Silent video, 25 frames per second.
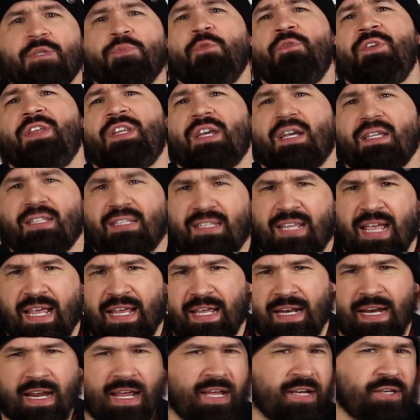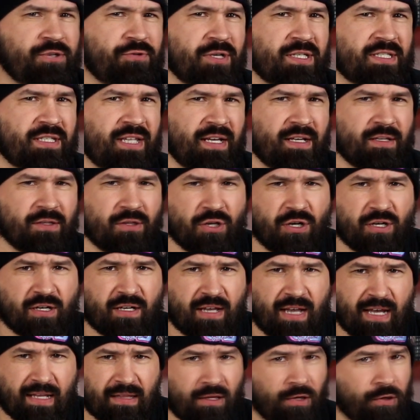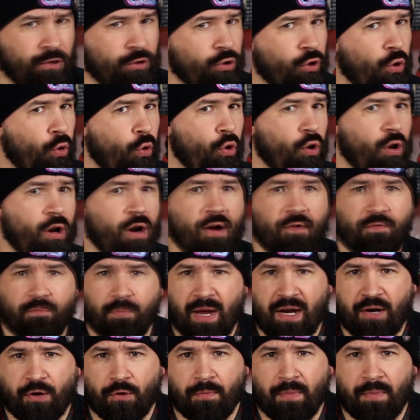movie does take an interesting look at the lore of Michael